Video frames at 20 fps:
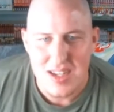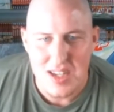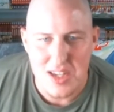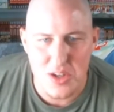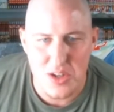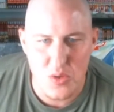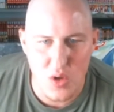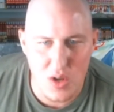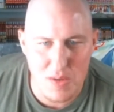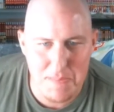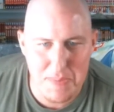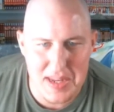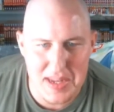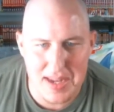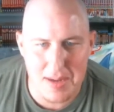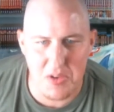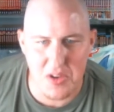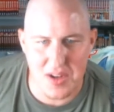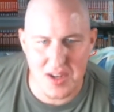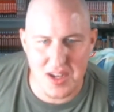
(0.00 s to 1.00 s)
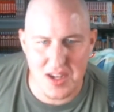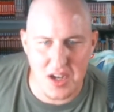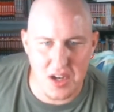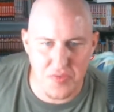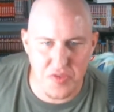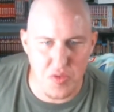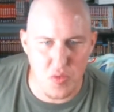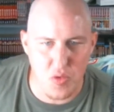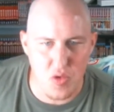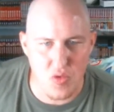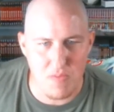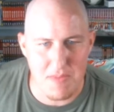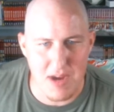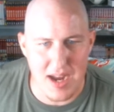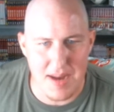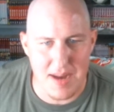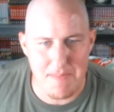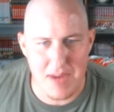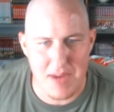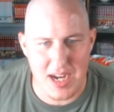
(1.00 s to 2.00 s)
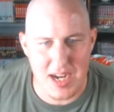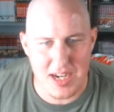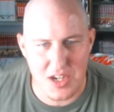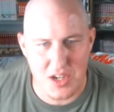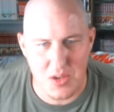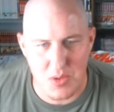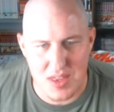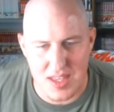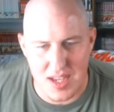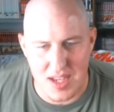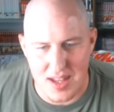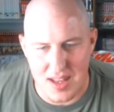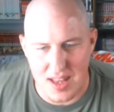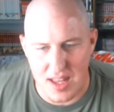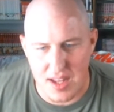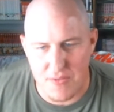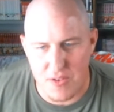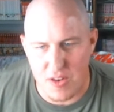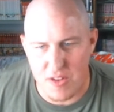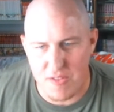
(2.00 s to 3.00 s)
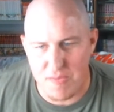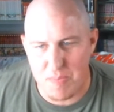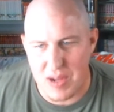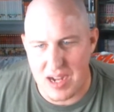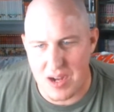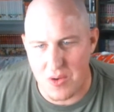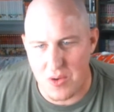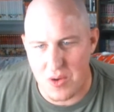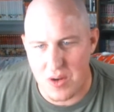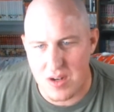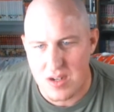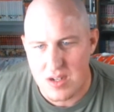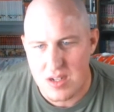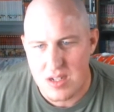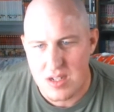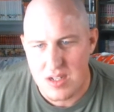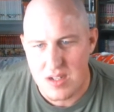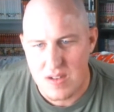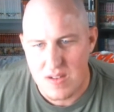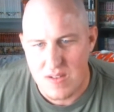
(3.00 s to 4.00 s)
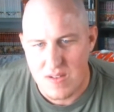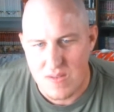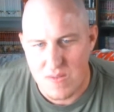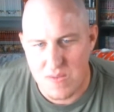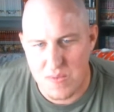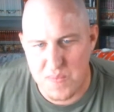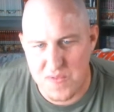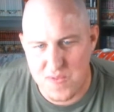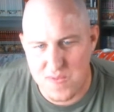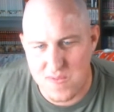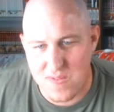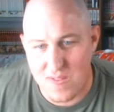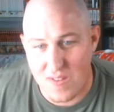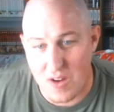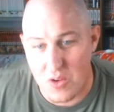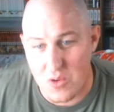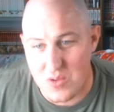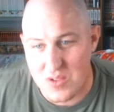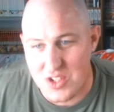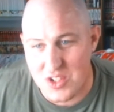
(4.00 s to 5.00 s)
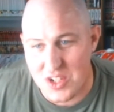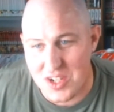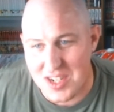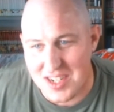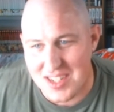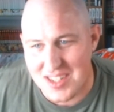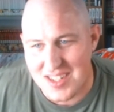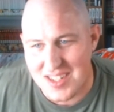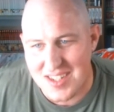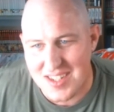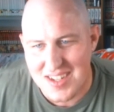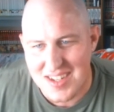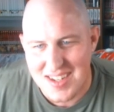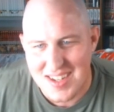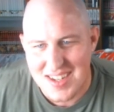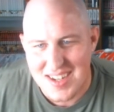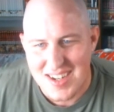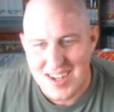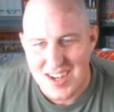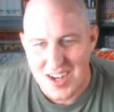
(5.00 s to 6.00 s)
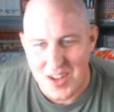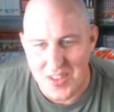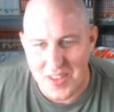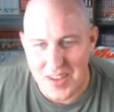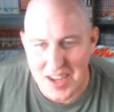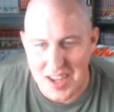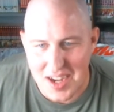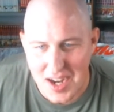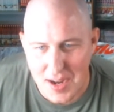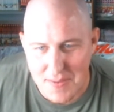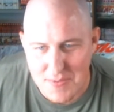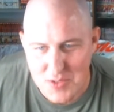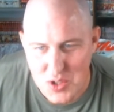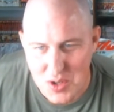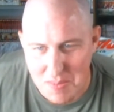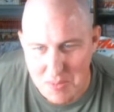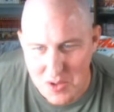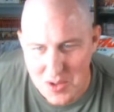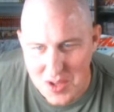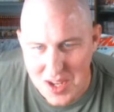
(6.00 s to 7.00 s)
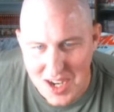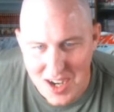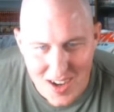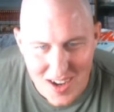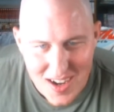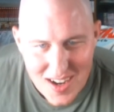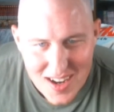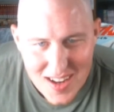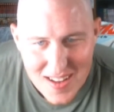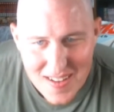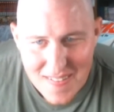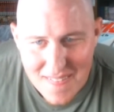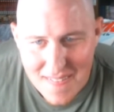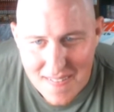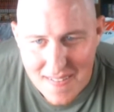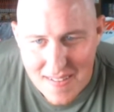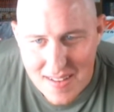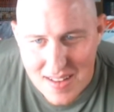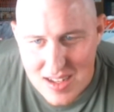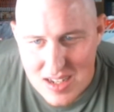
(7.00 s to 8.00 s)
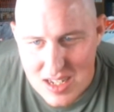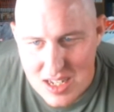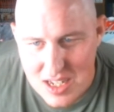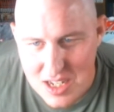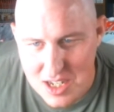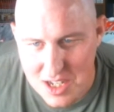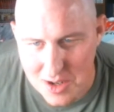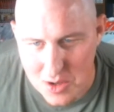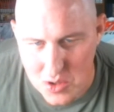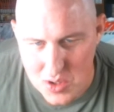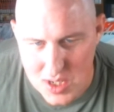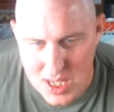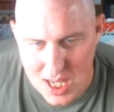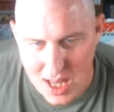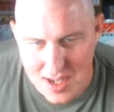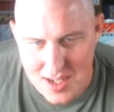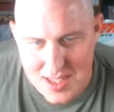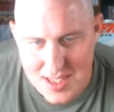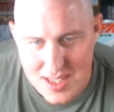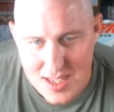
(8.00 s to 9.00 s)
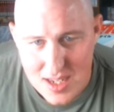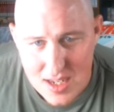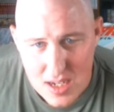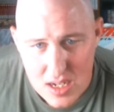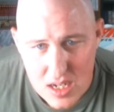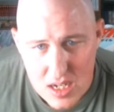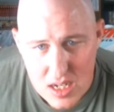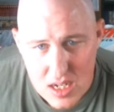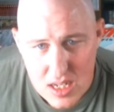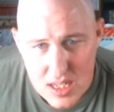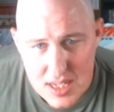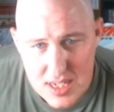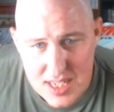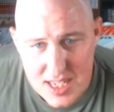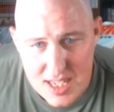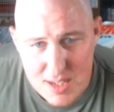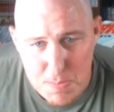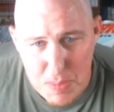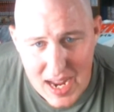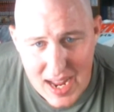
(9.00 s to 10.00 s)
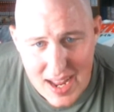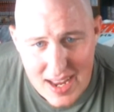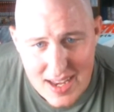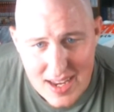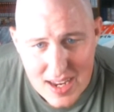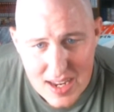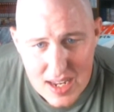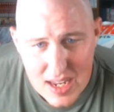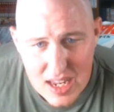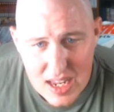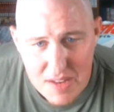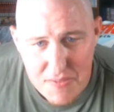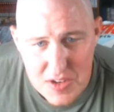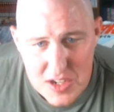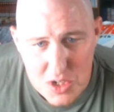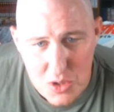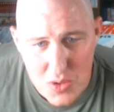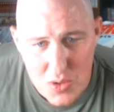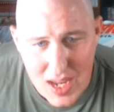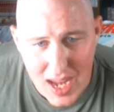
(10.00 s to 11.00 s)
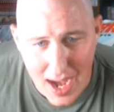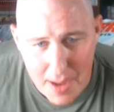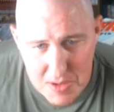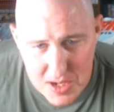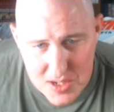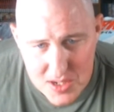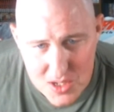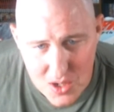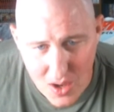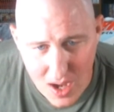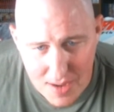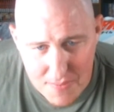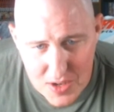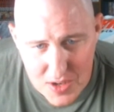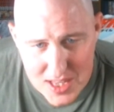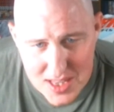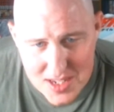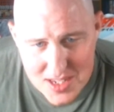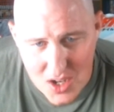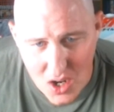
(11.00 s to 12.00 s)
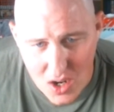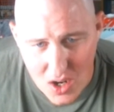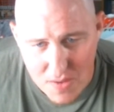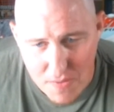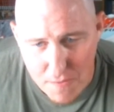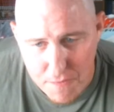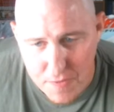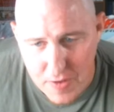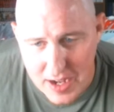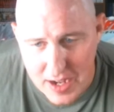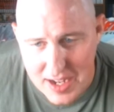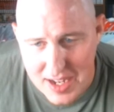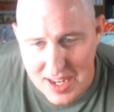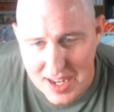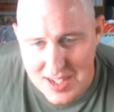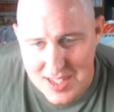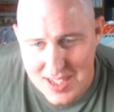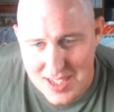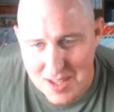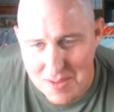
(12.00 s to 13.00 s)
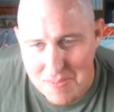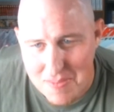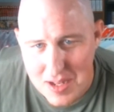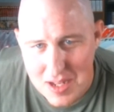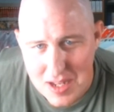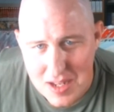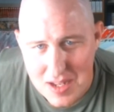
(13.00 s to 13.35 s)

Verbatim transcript: You won't be able to cut through my magic with that level of power. Oh, jeez. Are they gonna have trouble here? Useless! This is bad. Even two captains are having this hard of a fight against them.